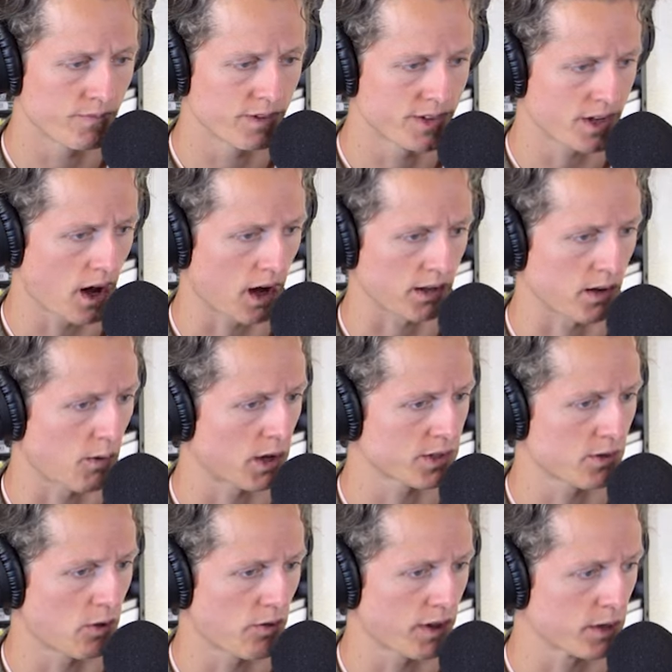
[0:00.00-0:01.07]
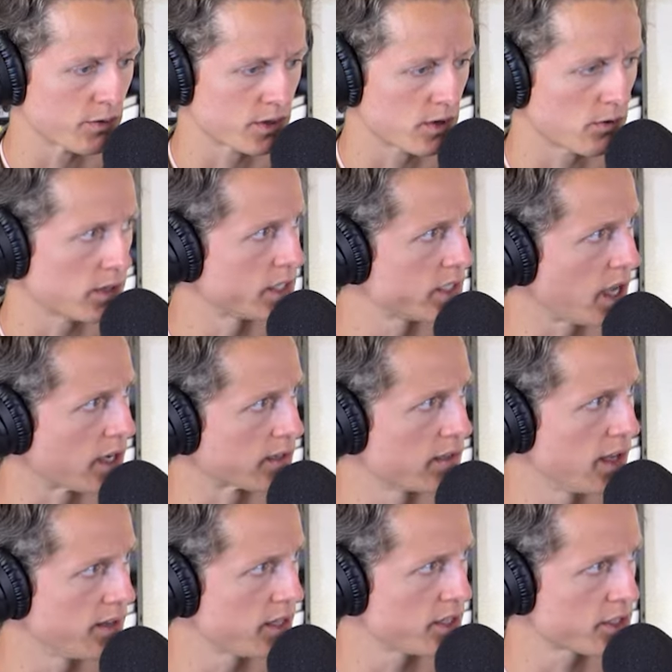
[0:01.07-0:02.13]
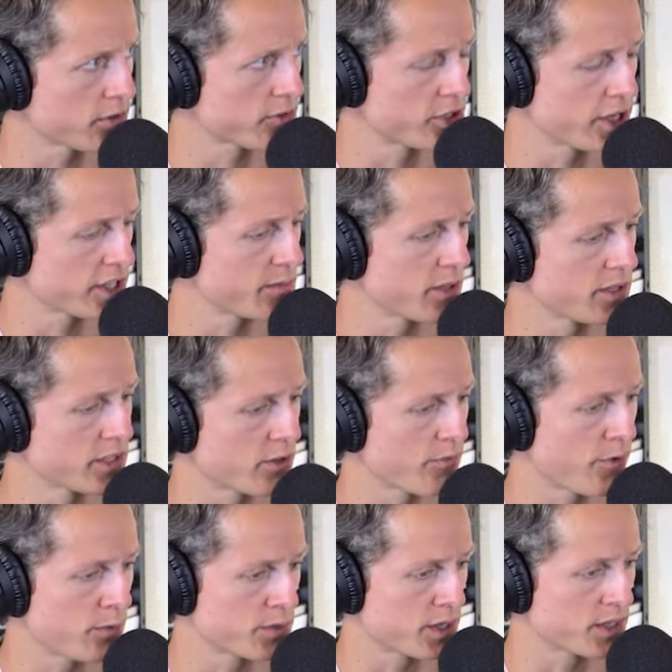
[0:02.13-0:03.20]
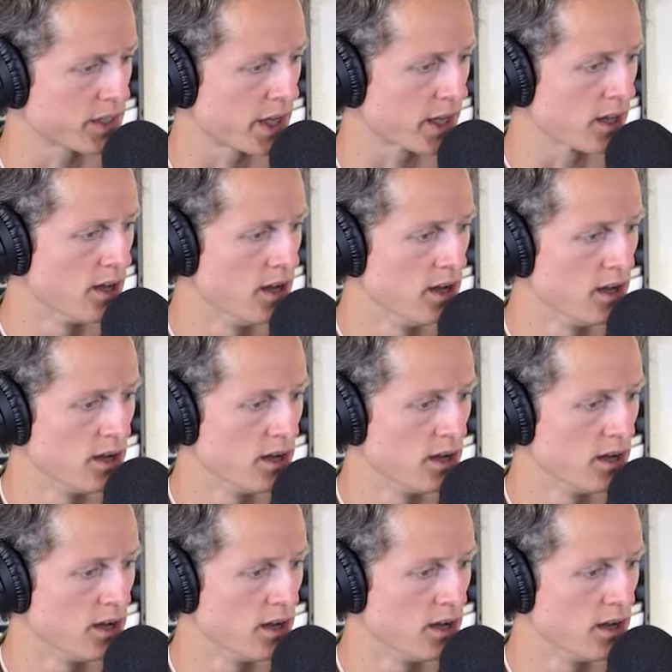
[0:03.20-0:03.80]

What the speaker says: Sucked. I watched the whole thing. It was totally sucked. And then they start suggesting me these other films, and it's like,